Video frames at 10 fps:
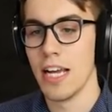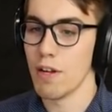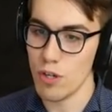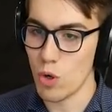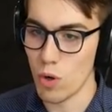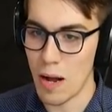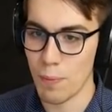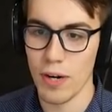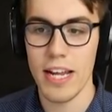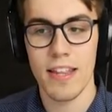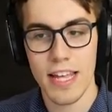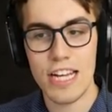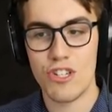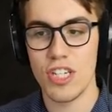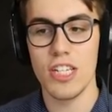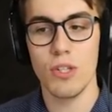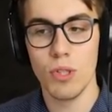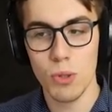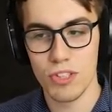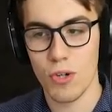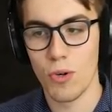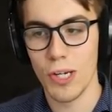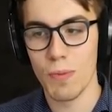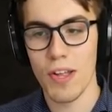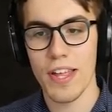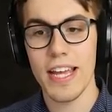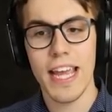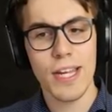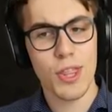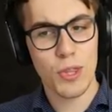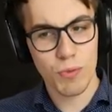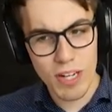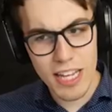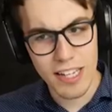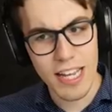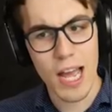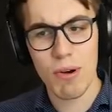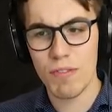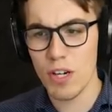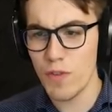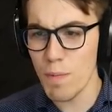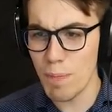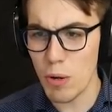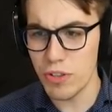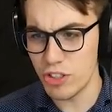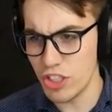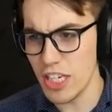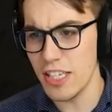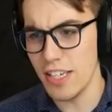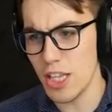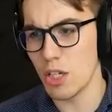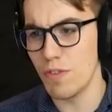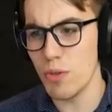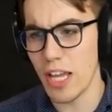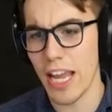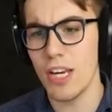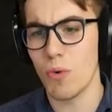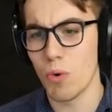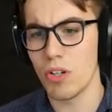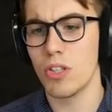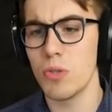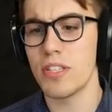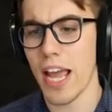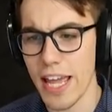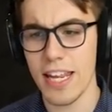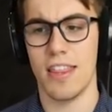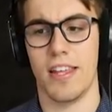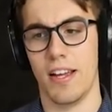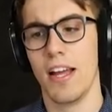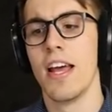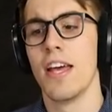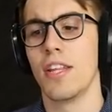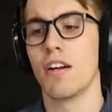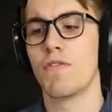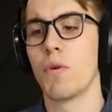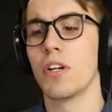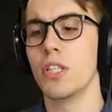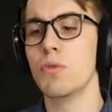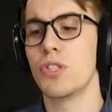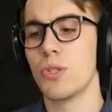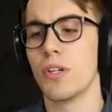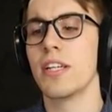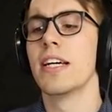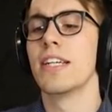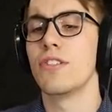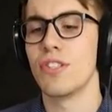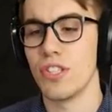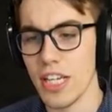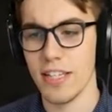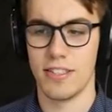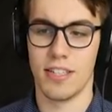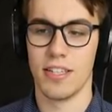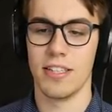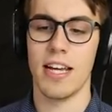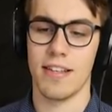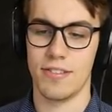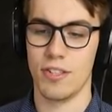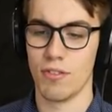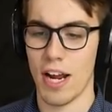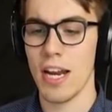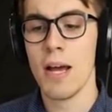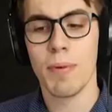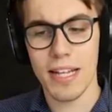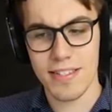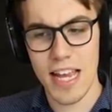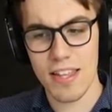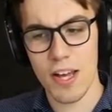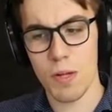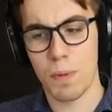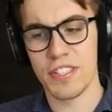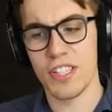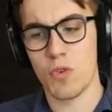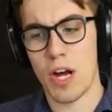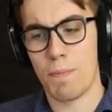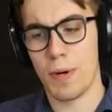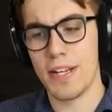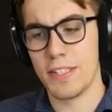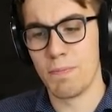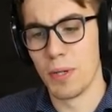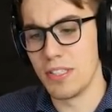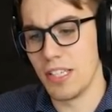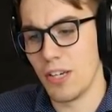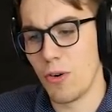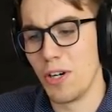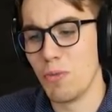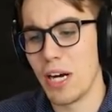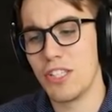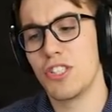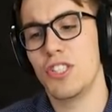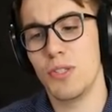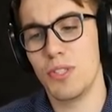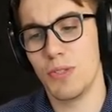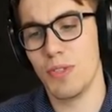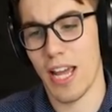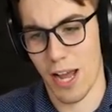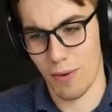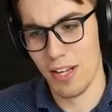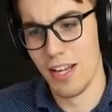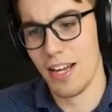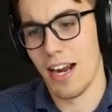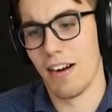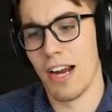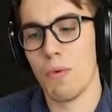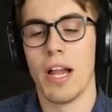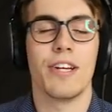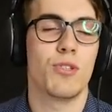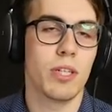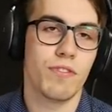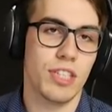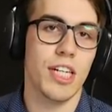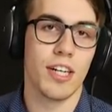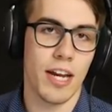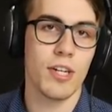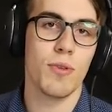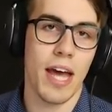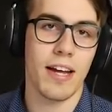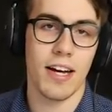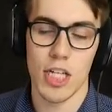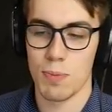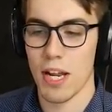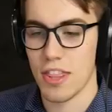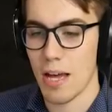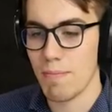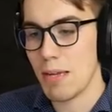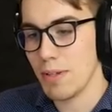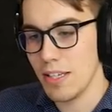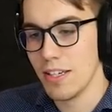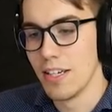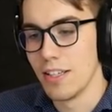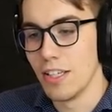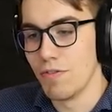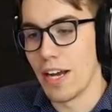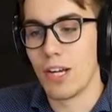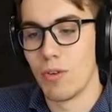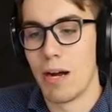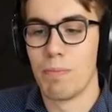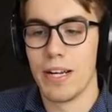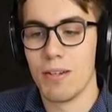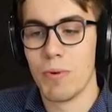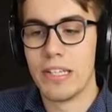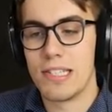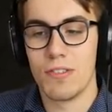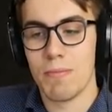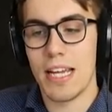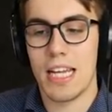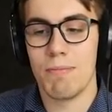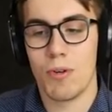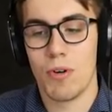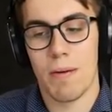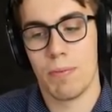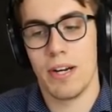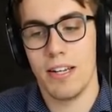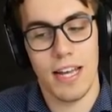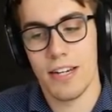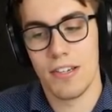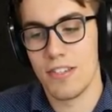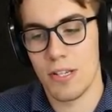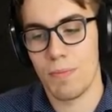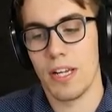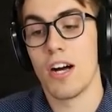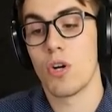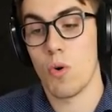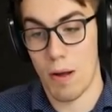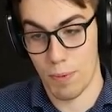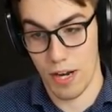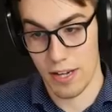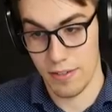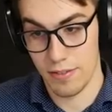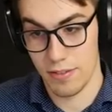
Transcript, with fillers: If you cooperate and they cheat, you lose a coin while they gain three. However, if you both cheat, neither of you gain or lose anything. Therefore, you should cheat. Yes, you're right. But let's say the other person cooperates and puts in a coin. What should you do now? All right, well, I should have cheated. I knew that, guys, but I thought maybe if I cooperated once, it would make him cooperate later or something. I'll cooperate.